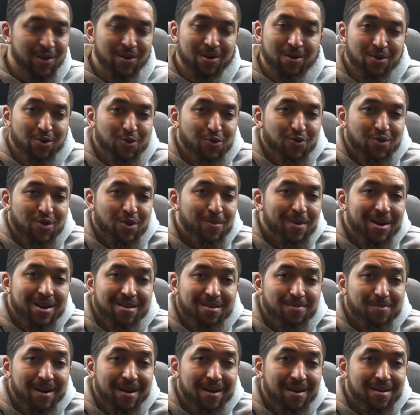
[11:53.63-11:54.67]

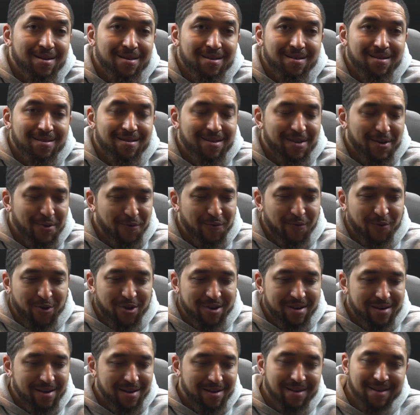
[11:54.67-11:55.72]
nobody's buying it,
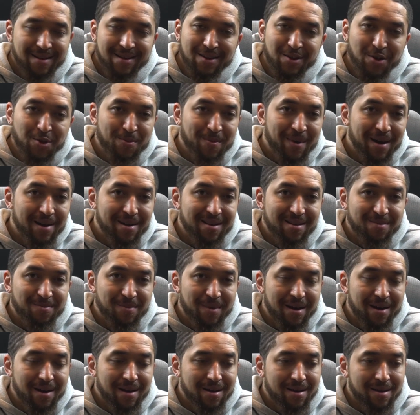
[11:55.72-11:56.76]
unfortunately. Nobody's
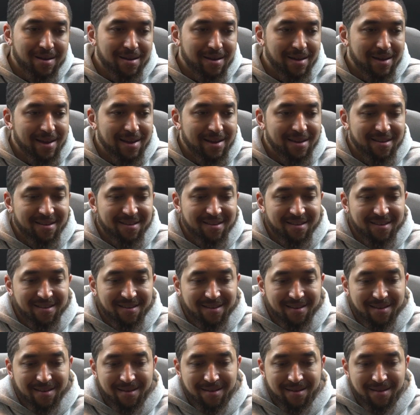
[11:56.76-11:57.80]
buying it, and
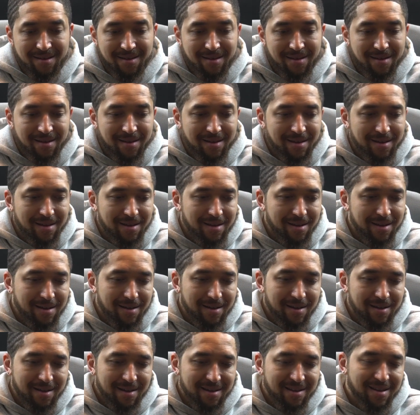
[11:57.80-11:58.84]

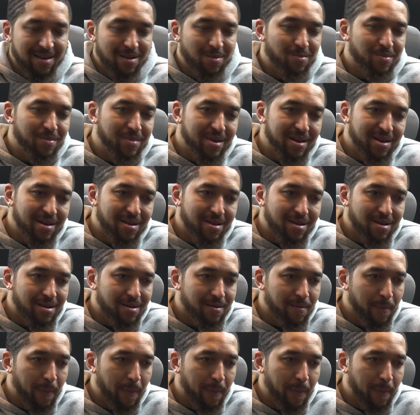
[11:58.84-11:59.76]
it's a miss.